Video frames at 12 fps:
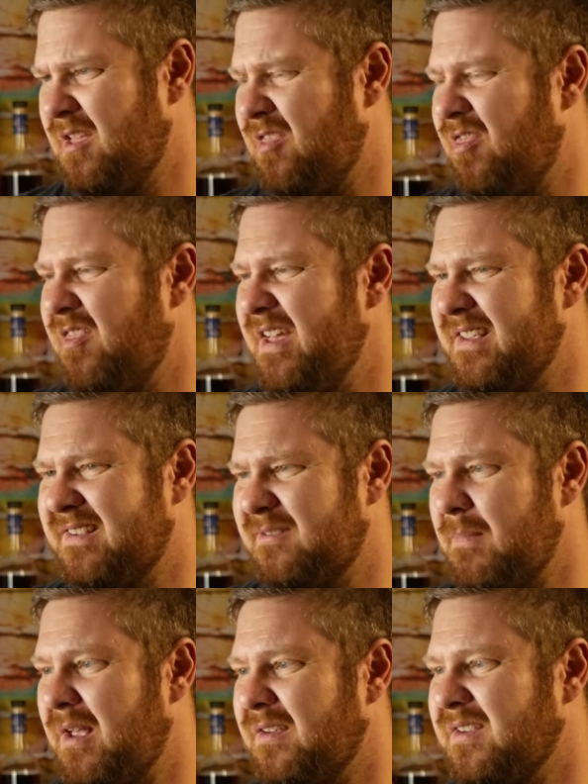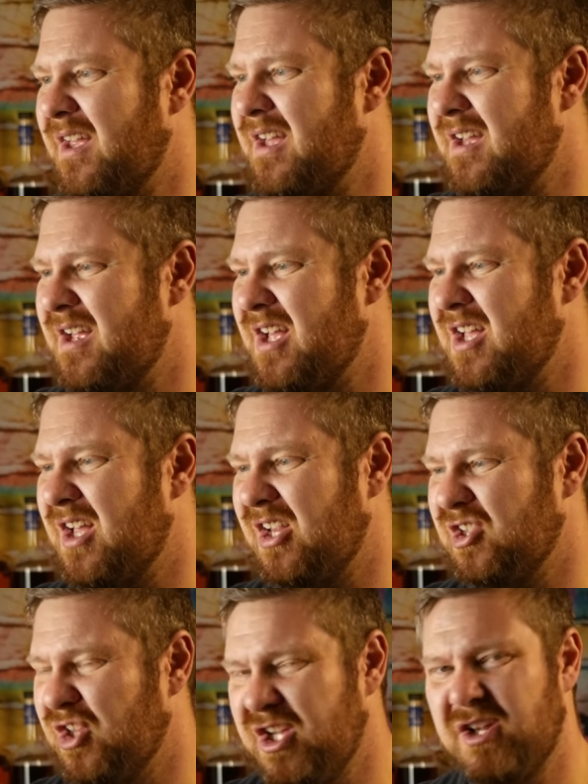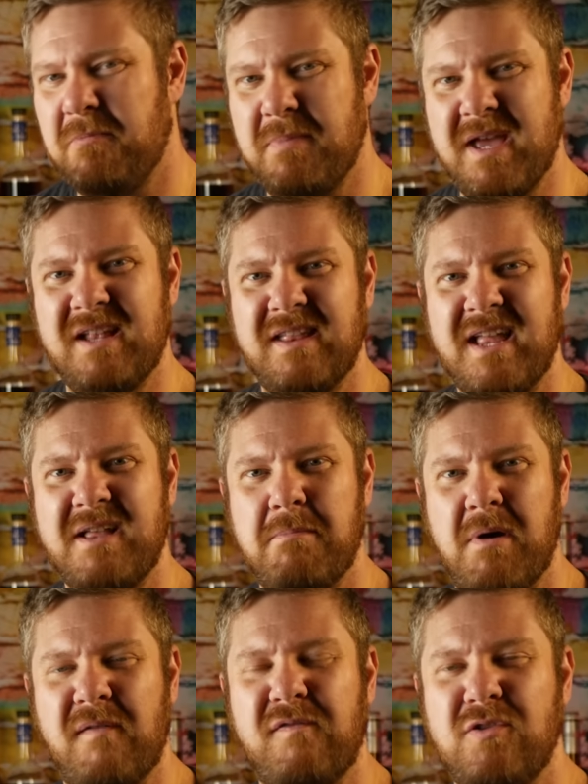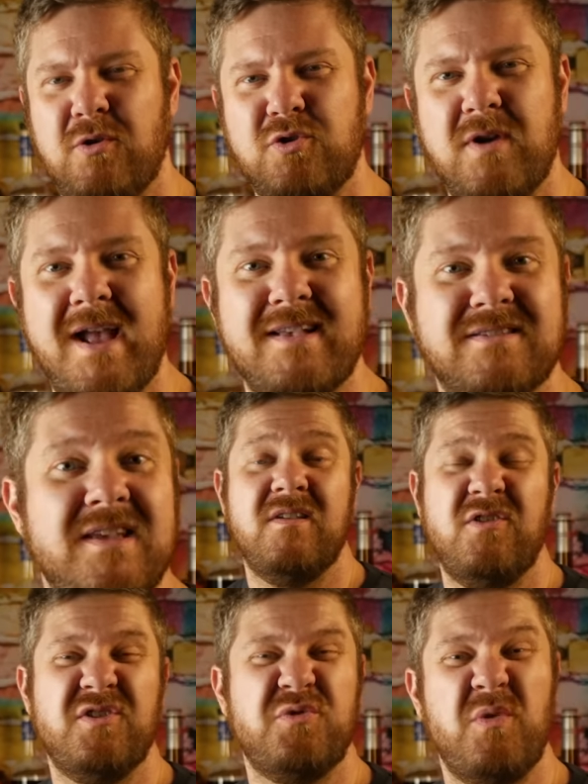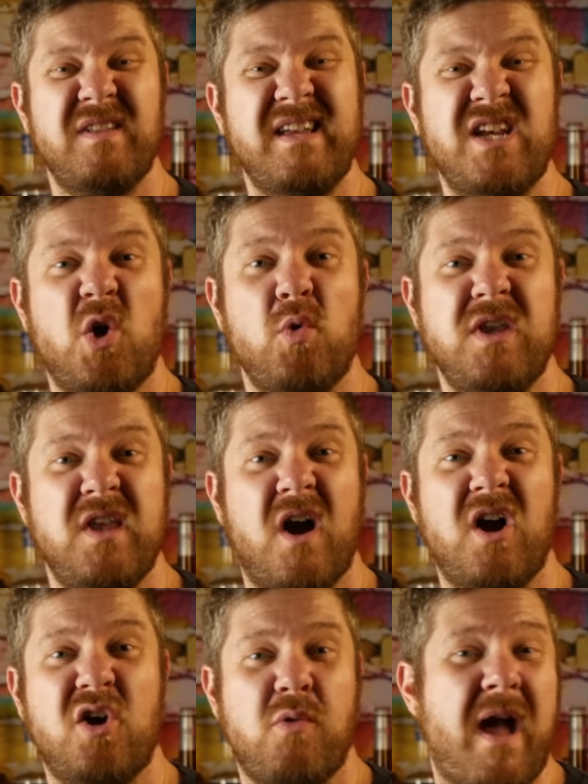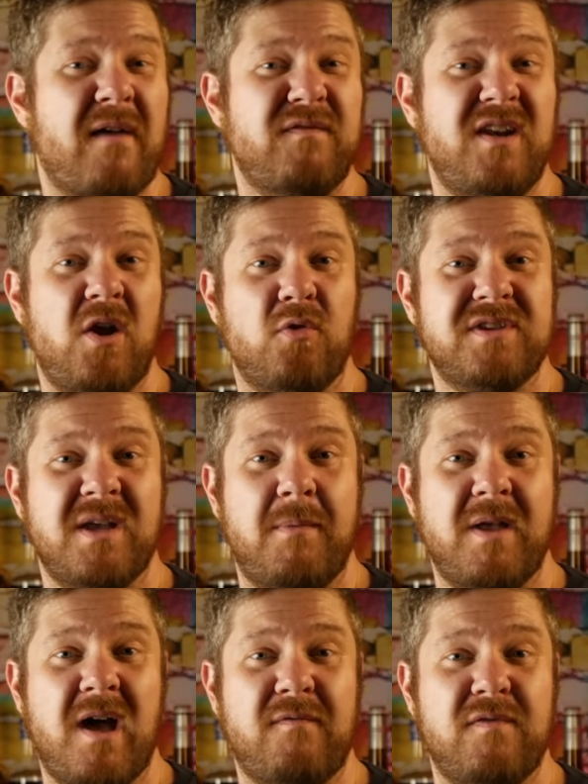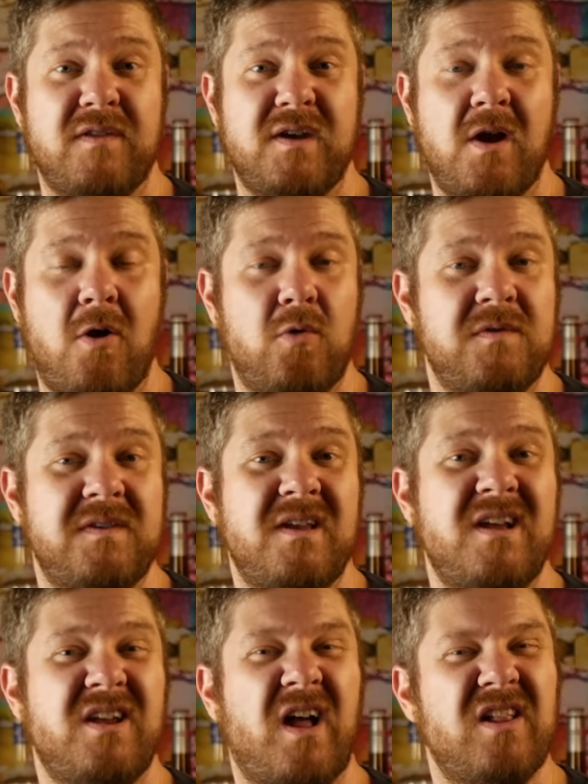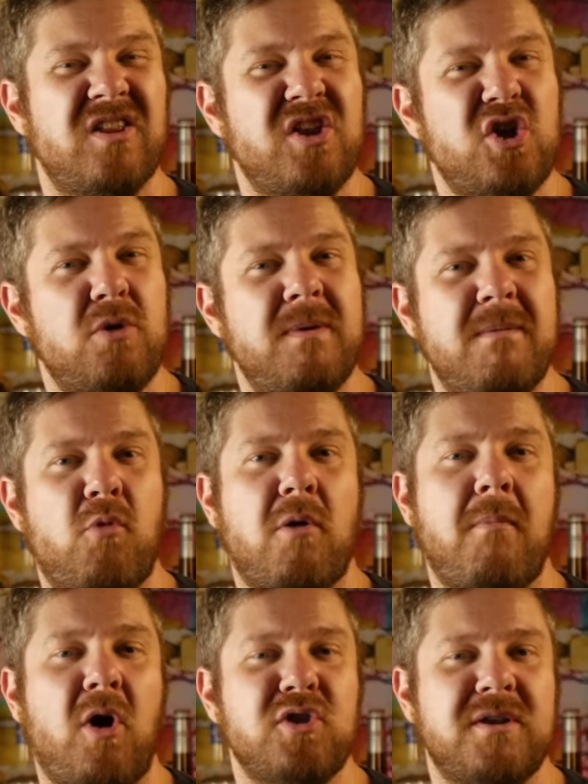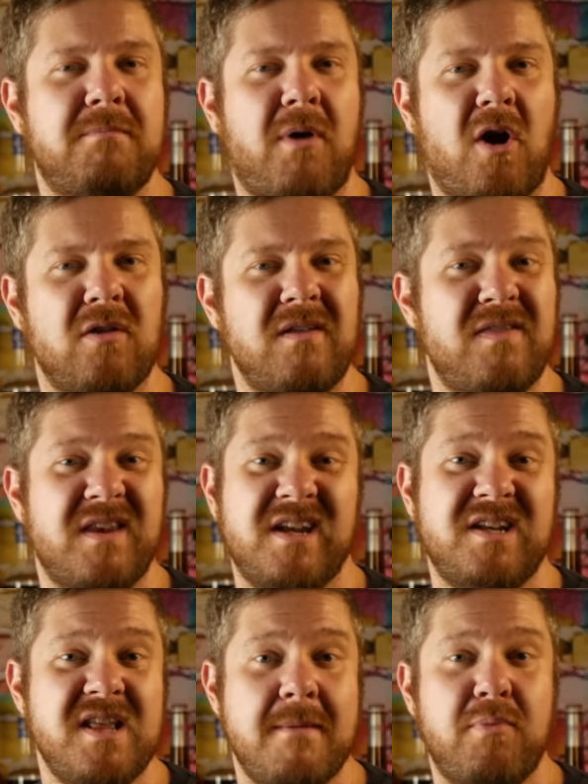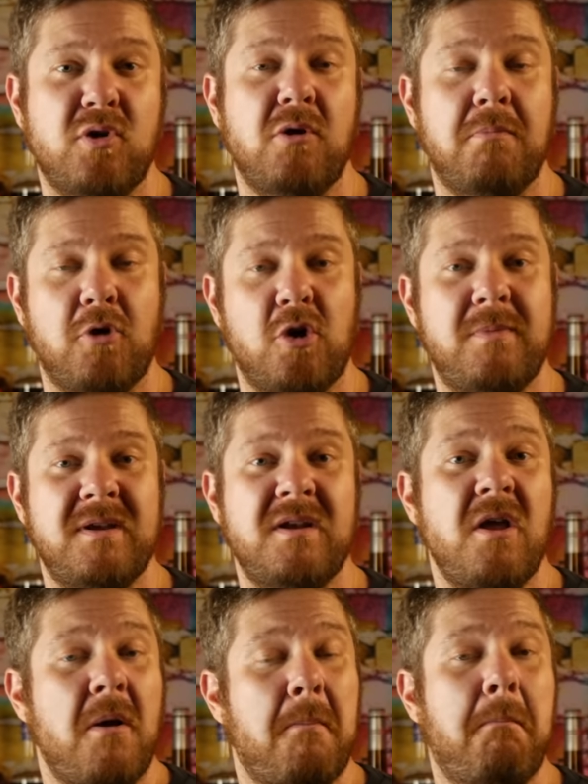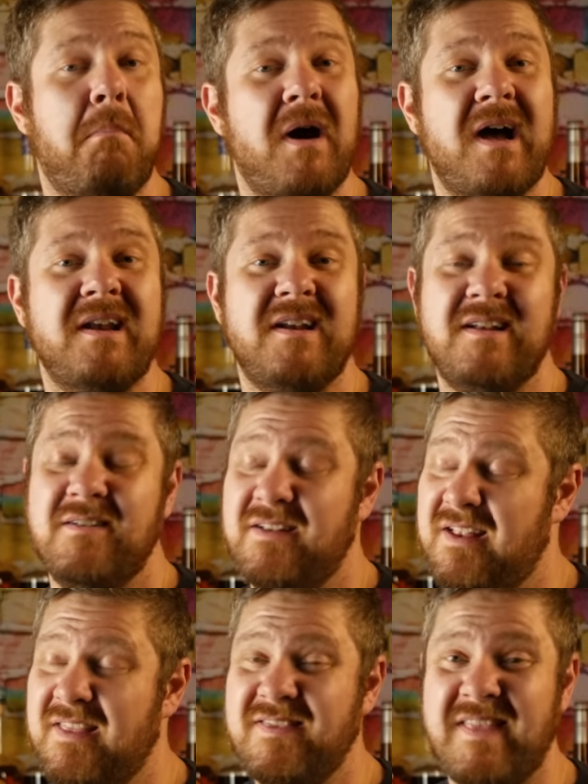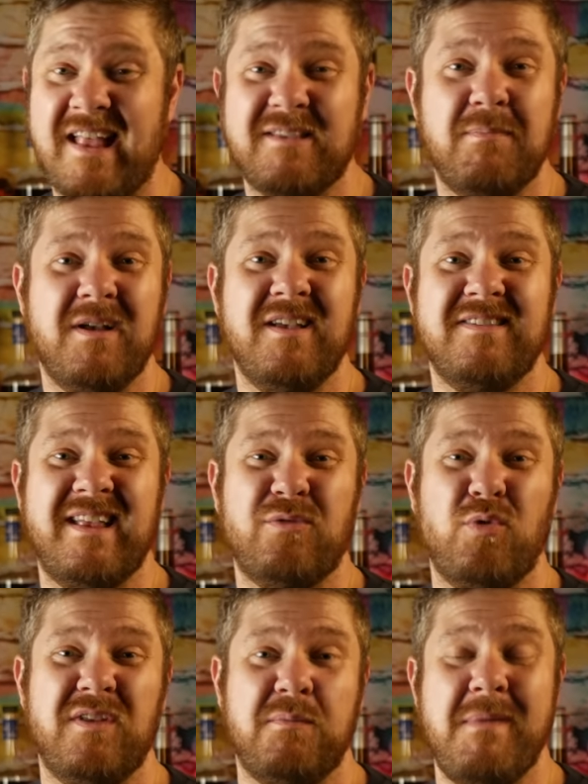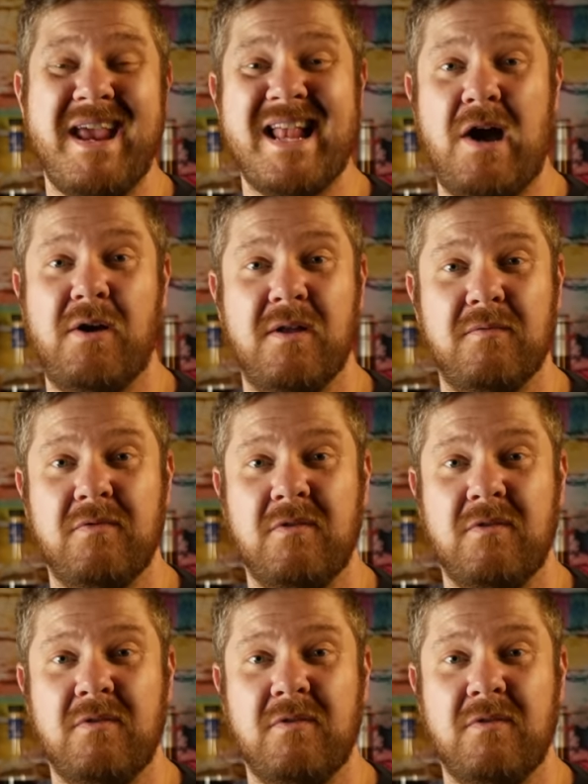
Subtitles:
this smells a little bit like Buffalo Trace. There's really no young crafty notes coming off of the nose. A little bit more malted barley than a typical bourbon, but that's because that's what it's made out of.